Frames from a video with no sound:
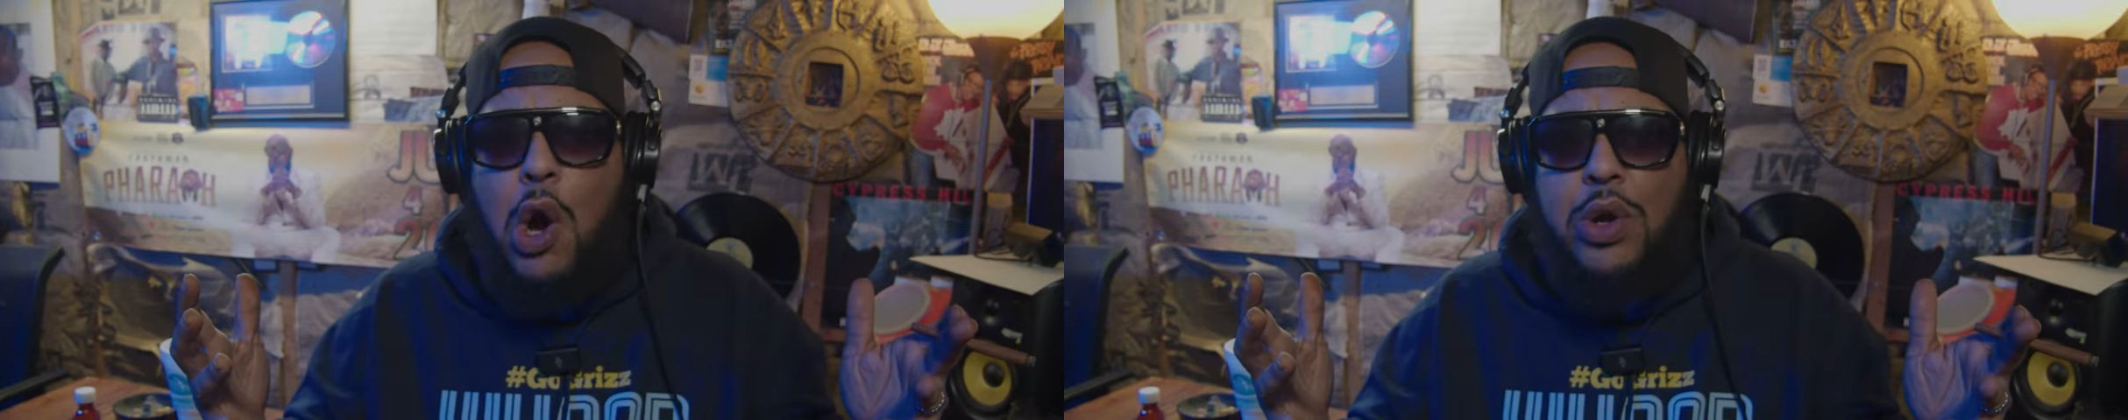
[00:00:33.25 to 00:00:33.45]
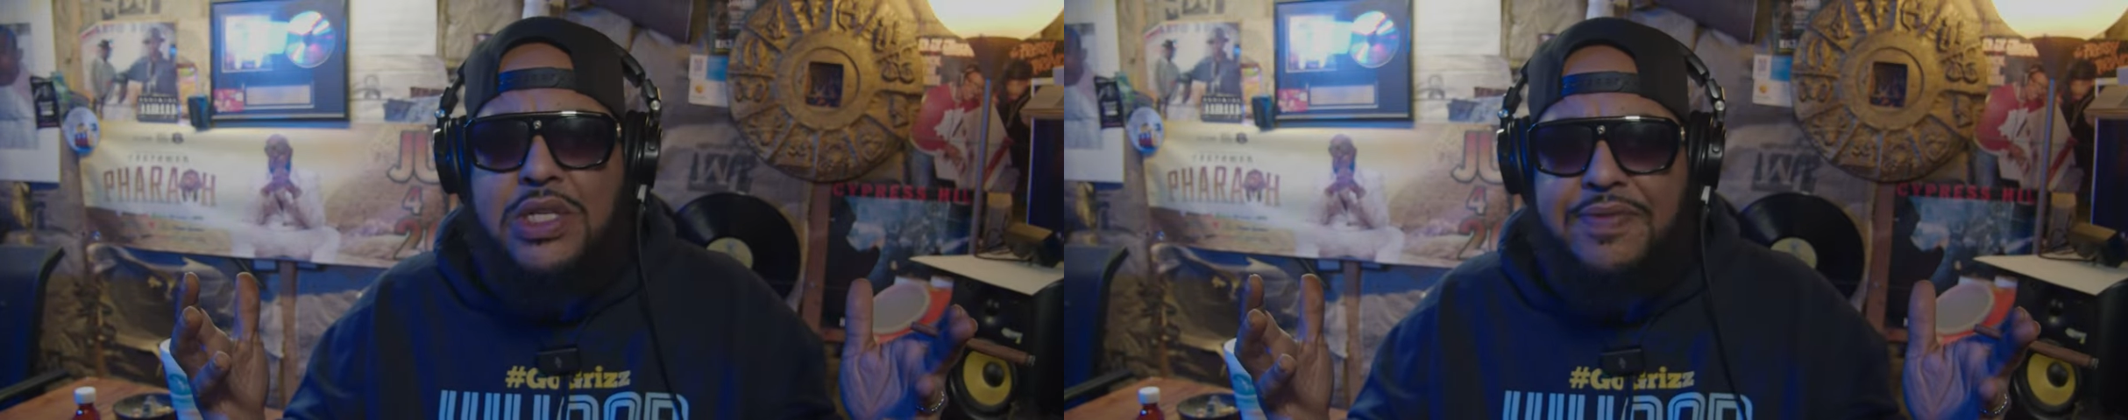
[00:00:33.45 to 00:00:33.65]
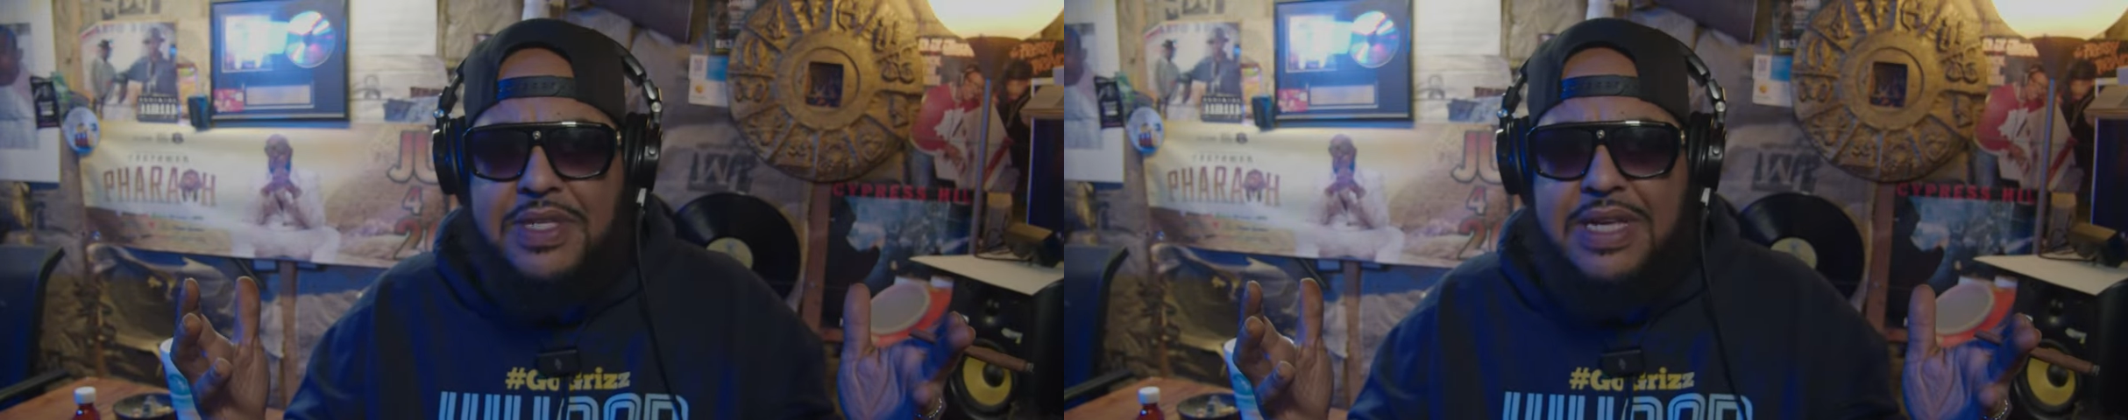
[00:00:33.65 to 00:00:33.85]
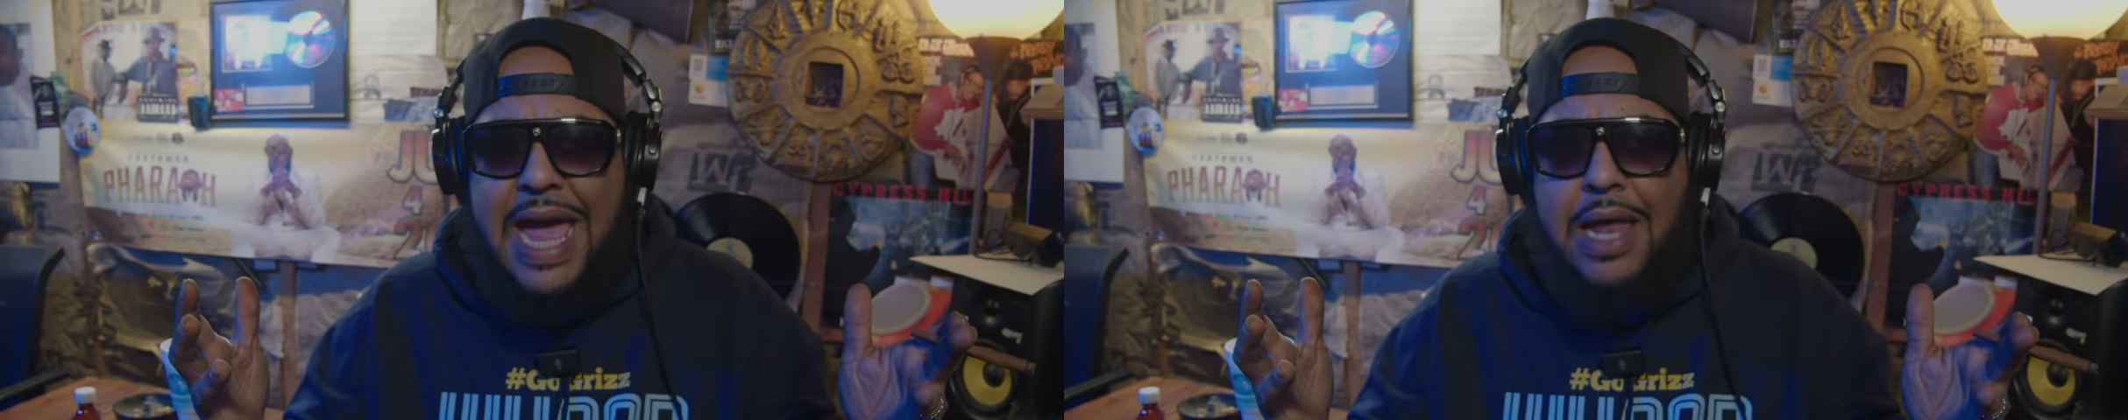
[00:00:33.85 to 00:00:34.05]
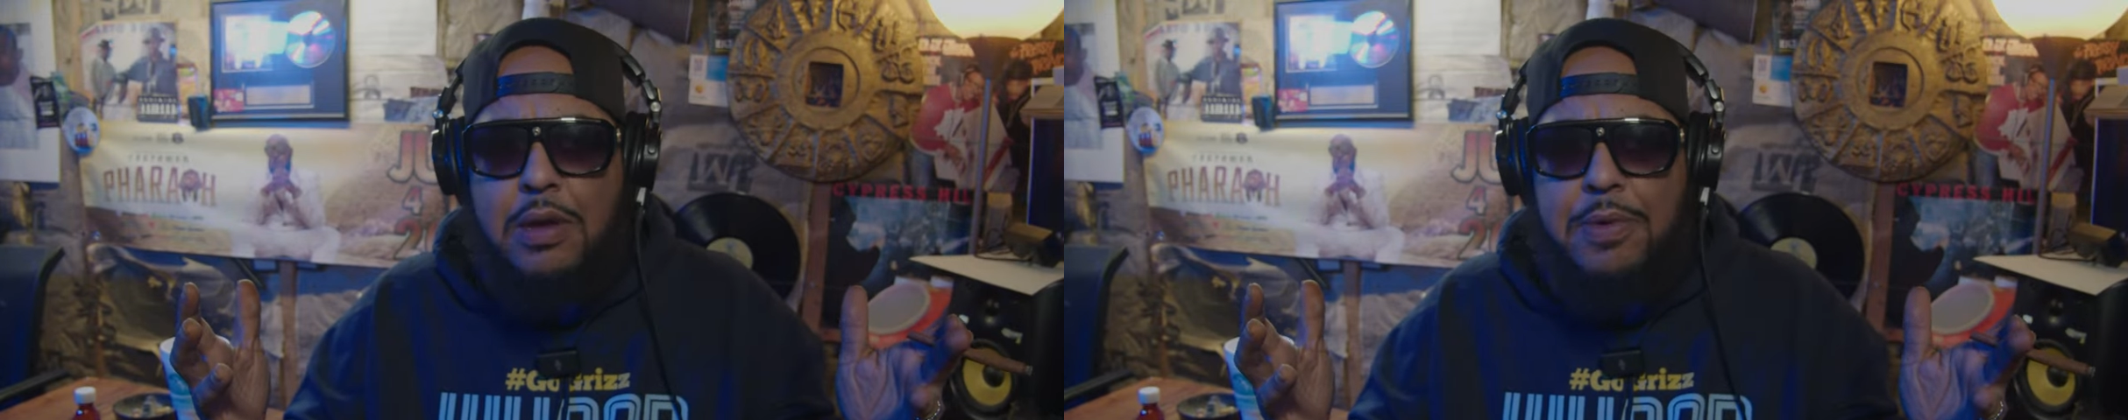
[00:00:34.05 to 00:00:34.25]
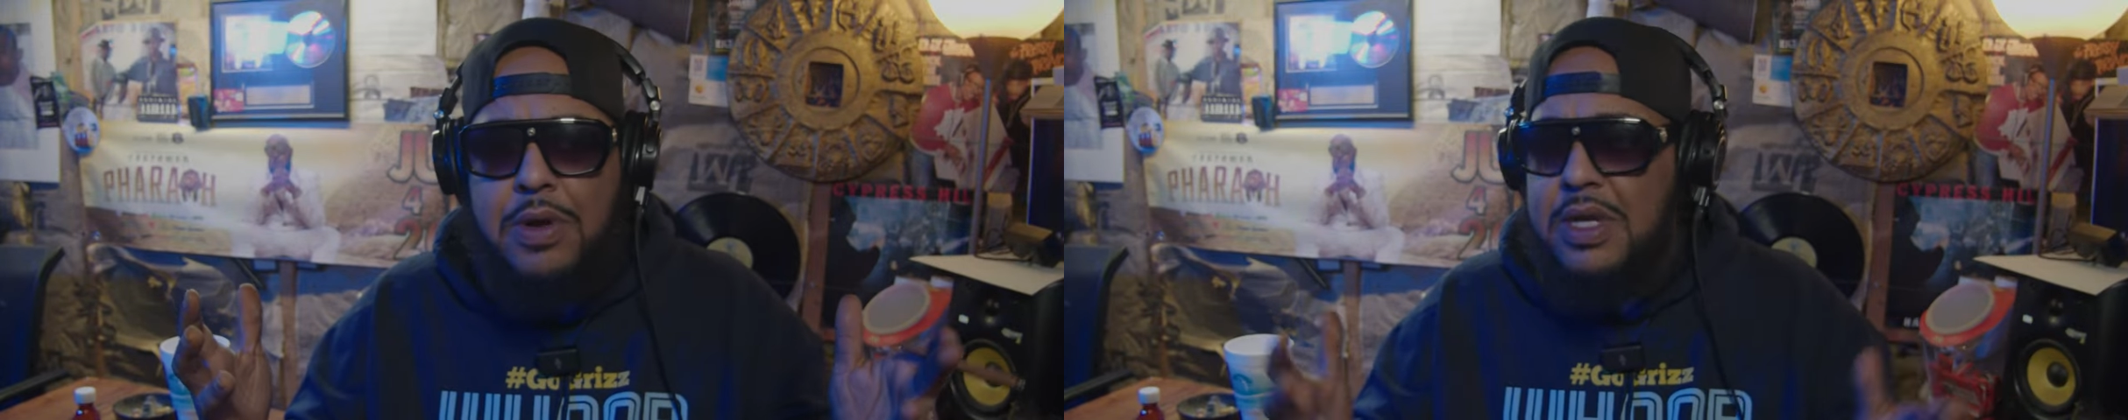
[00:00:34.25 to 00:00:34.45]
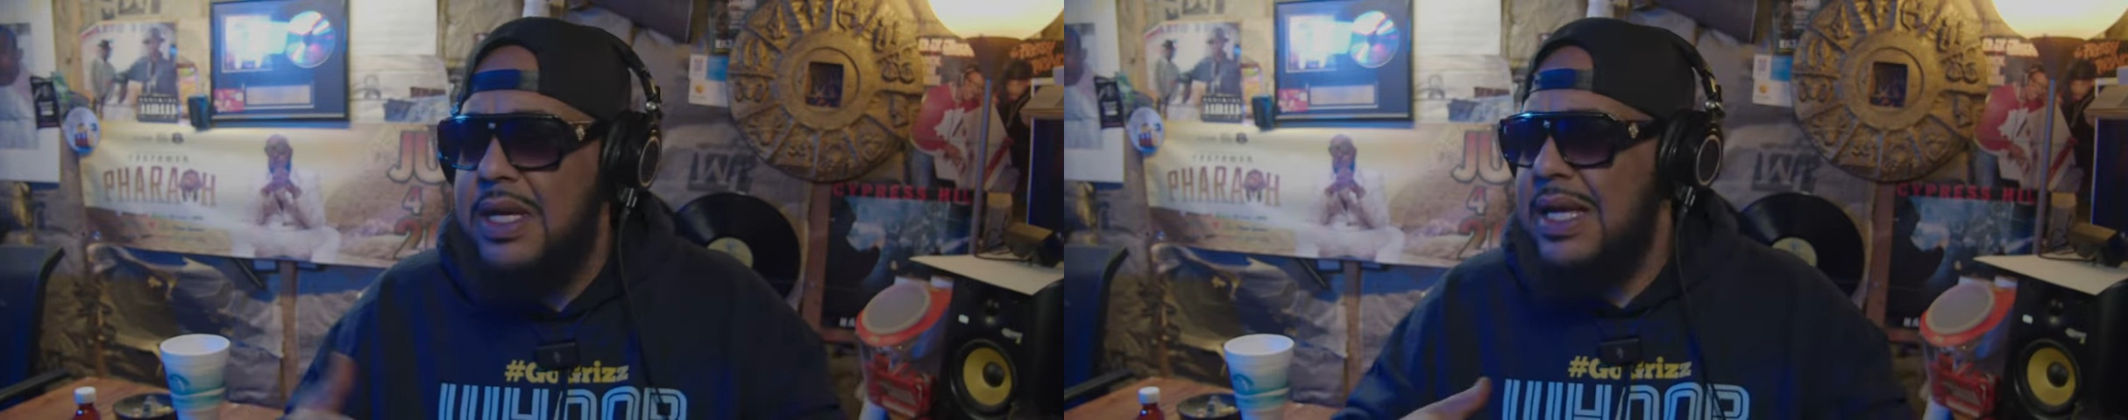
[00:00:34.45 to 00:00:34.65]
artists of his caliber